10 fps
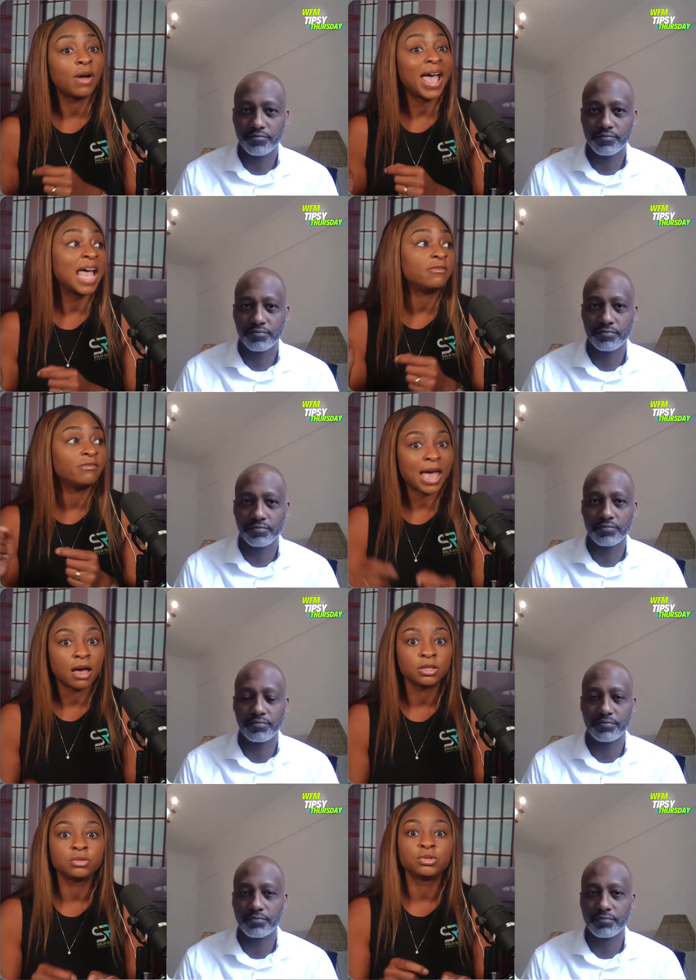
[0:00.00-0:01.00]
Speaker 1: add
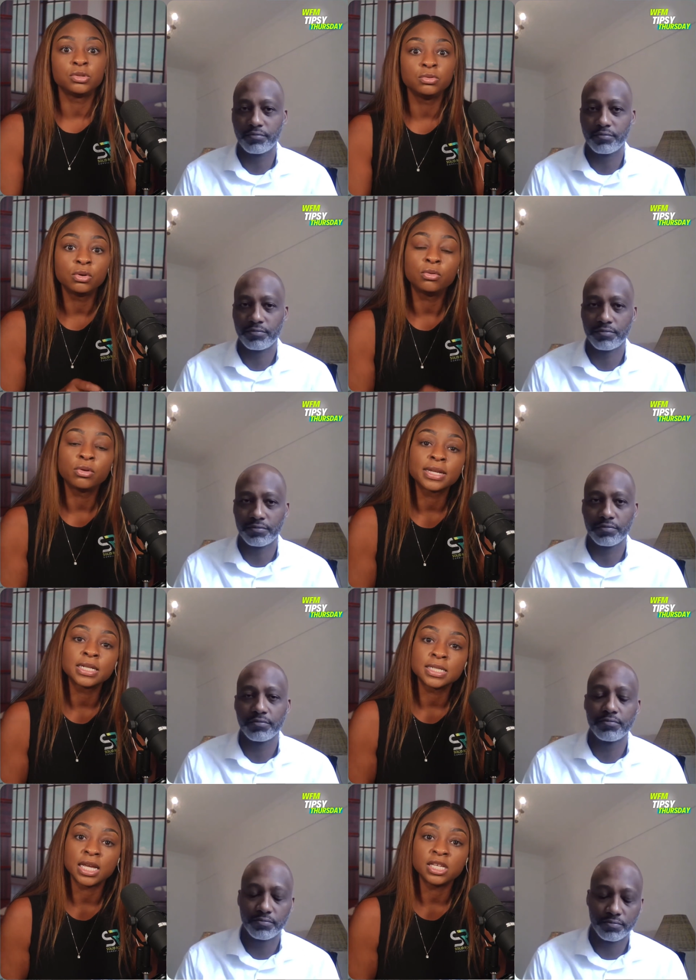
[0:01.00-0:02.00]
value to the
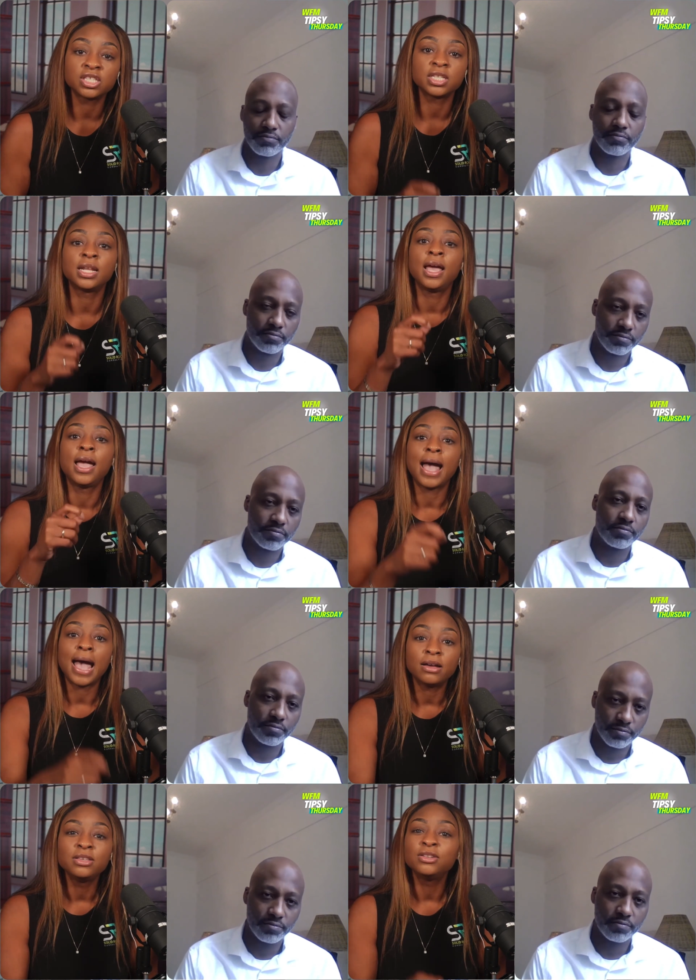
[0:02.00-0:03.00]
organization?
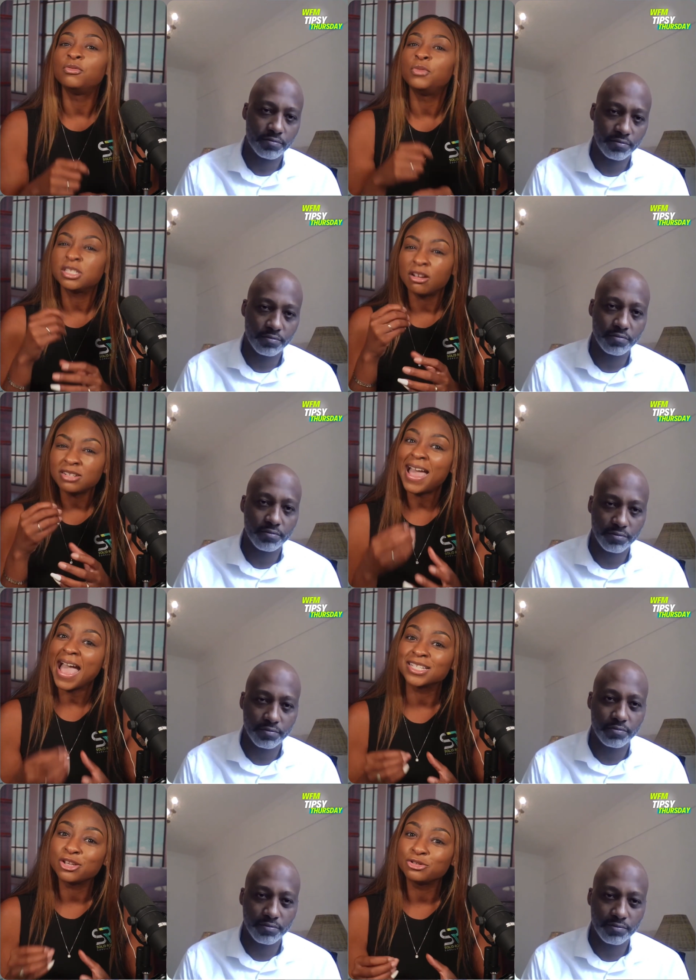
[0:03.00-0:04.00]
How, you know, we start to
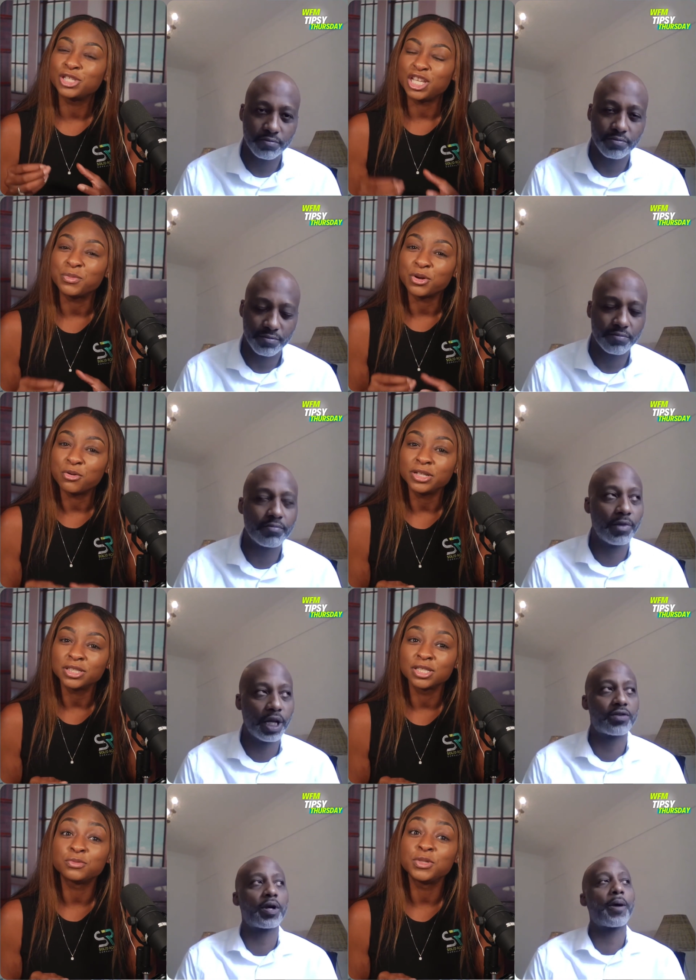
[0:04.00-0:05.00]
ask those deeper
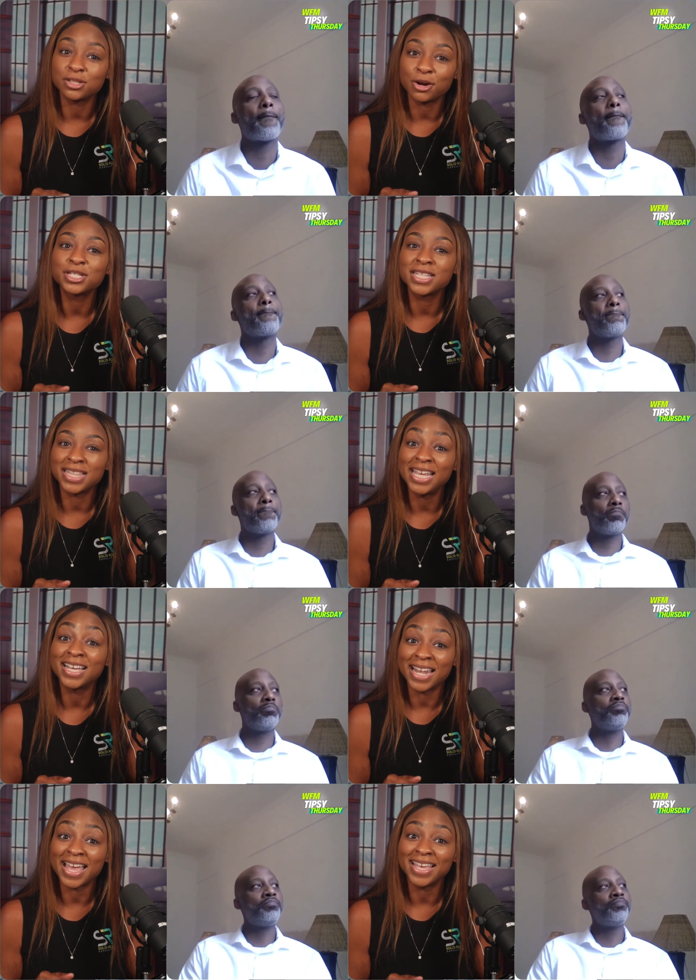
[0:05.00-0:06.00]
questions. That's we start to think
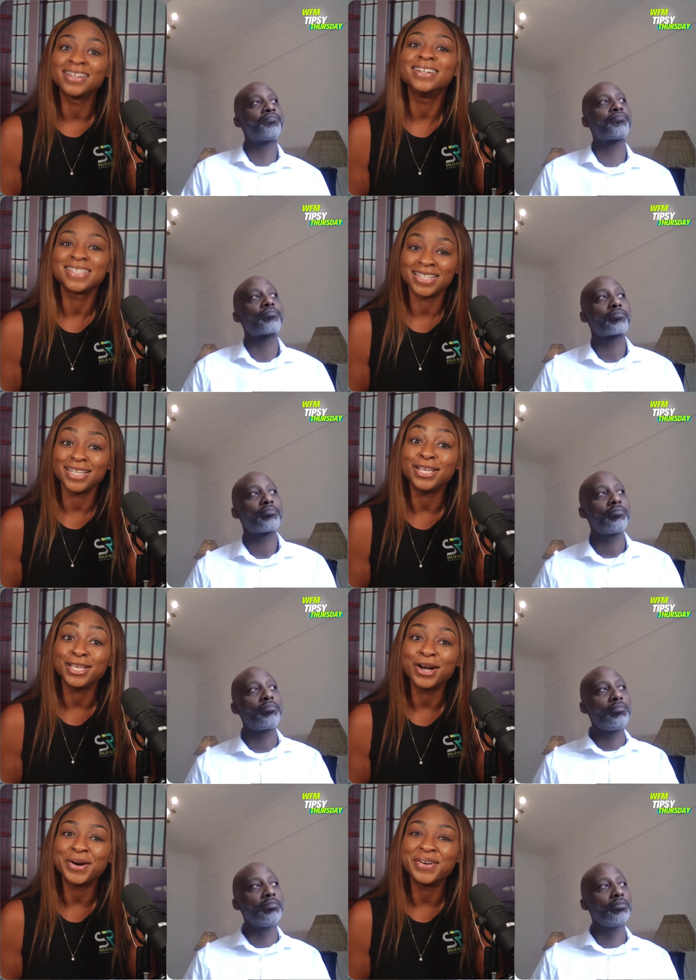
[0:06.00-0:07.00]
like a
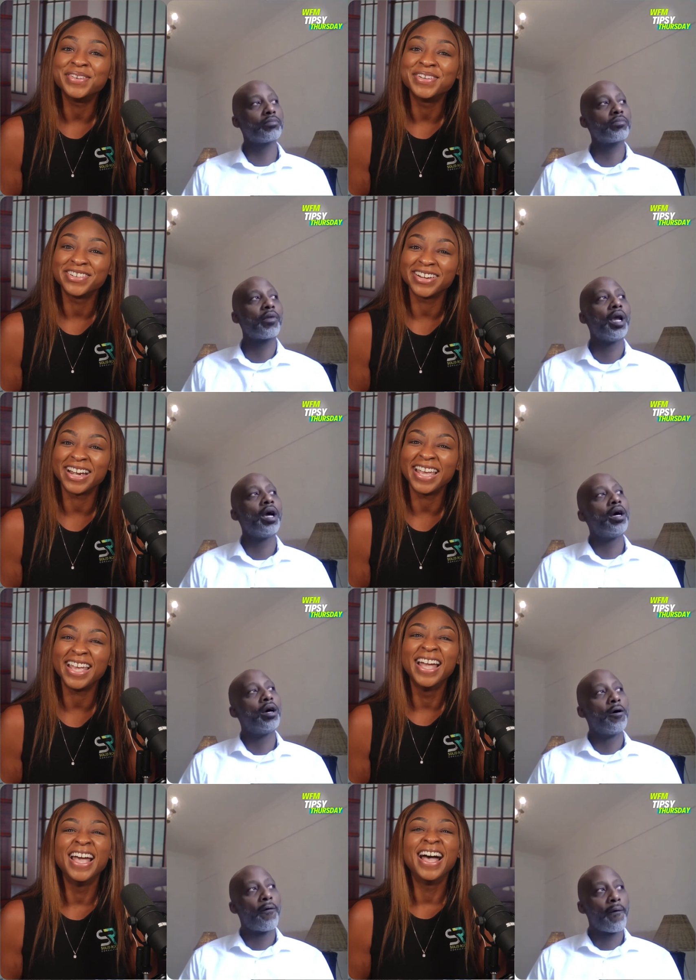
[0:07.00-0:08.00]
CEO, right?
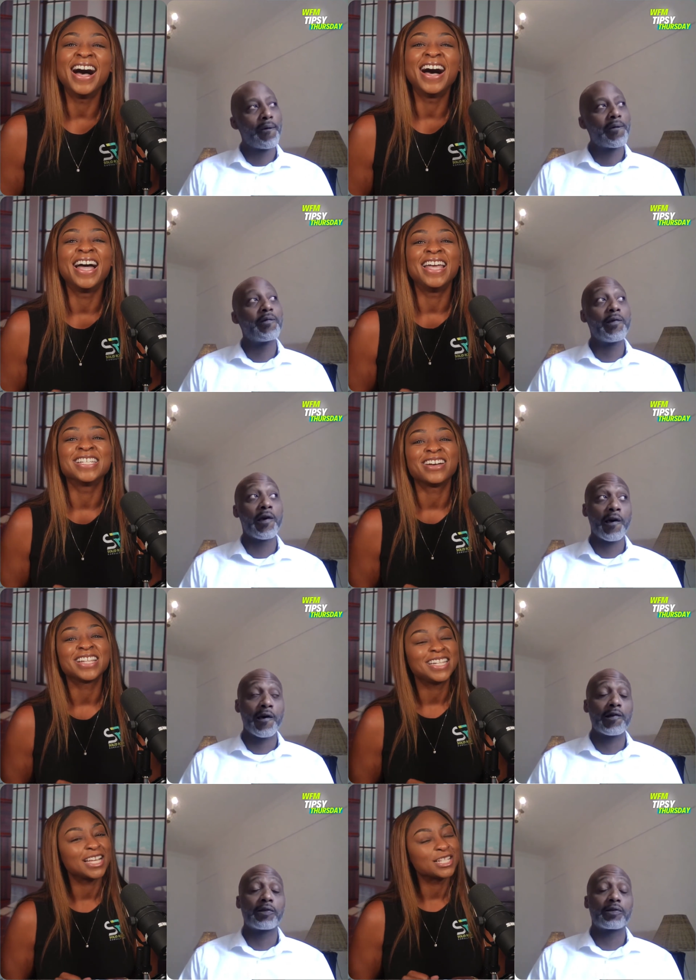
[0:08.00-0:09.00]
Uh, and so I
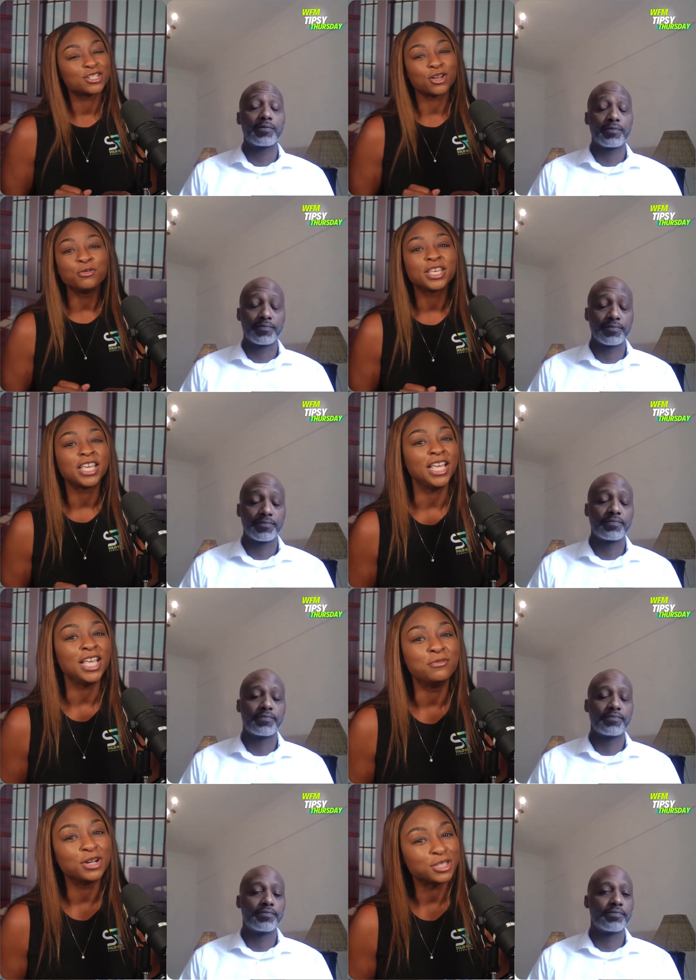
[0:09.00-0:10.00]
think that's so
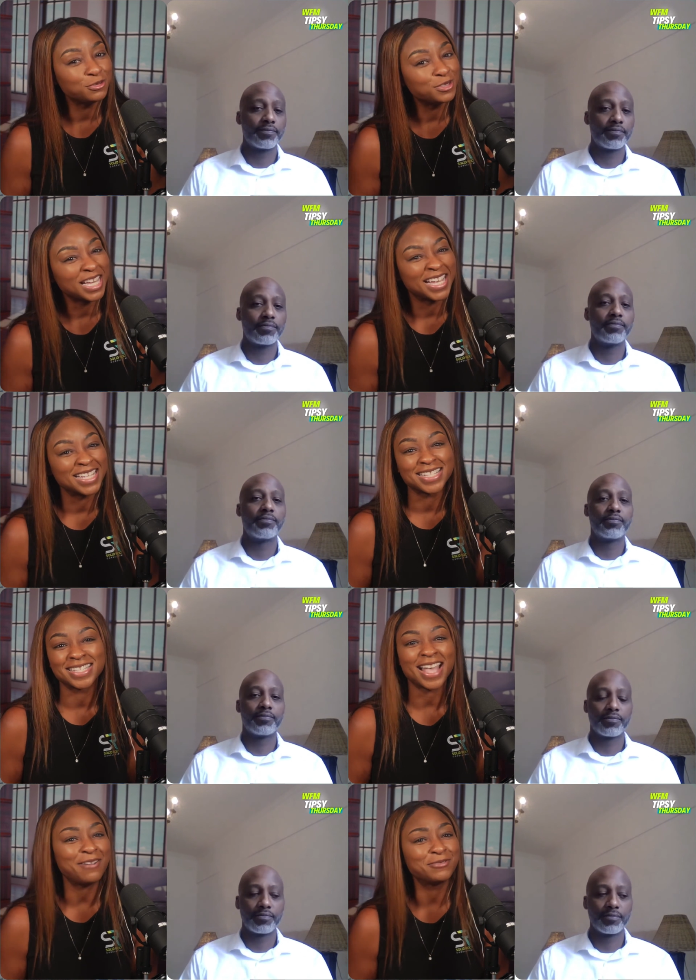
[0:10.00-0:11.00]
key what you
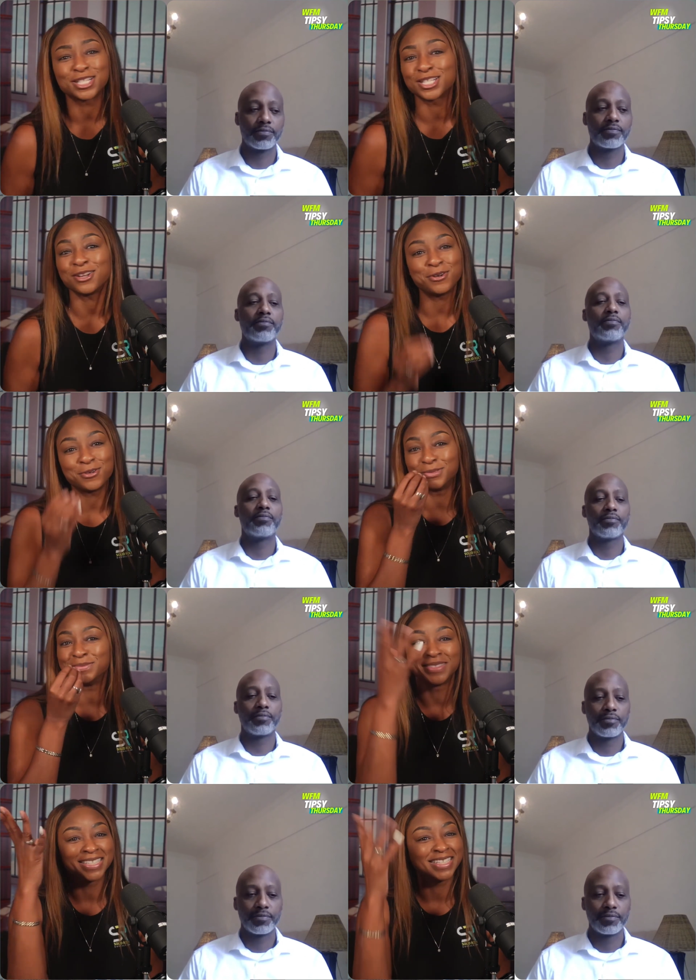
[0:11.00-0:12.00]
just, that was so,
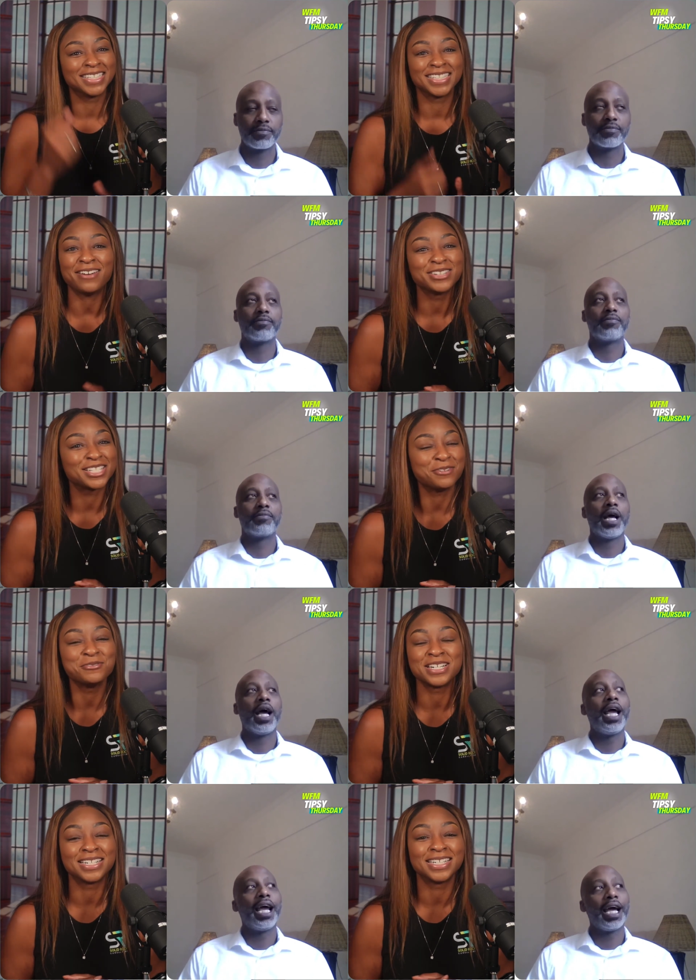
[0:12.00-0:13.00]
that was so
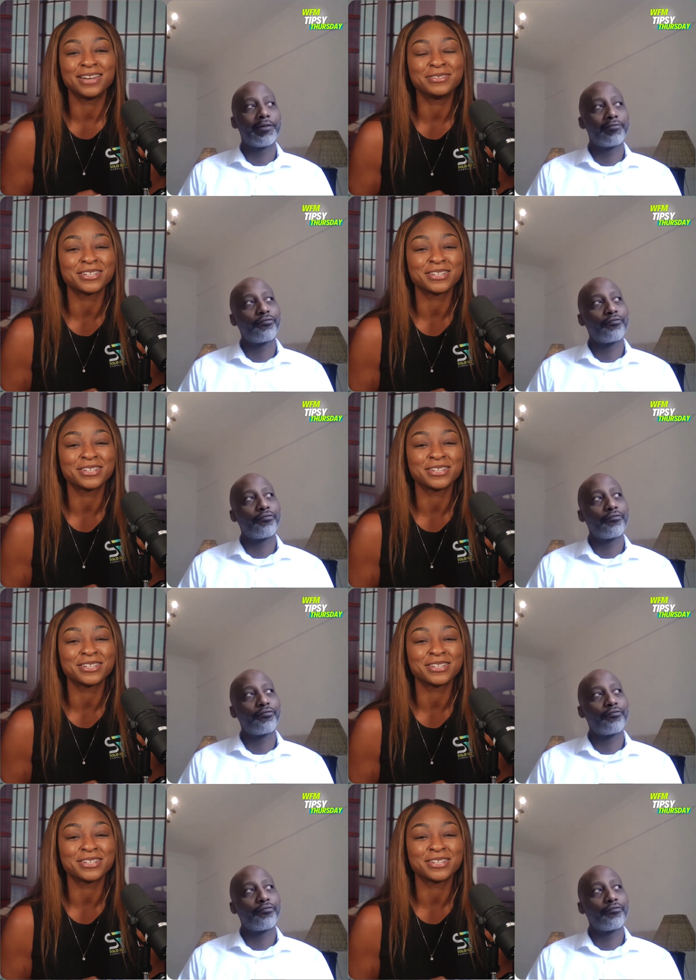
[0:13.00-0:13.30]
good. That was so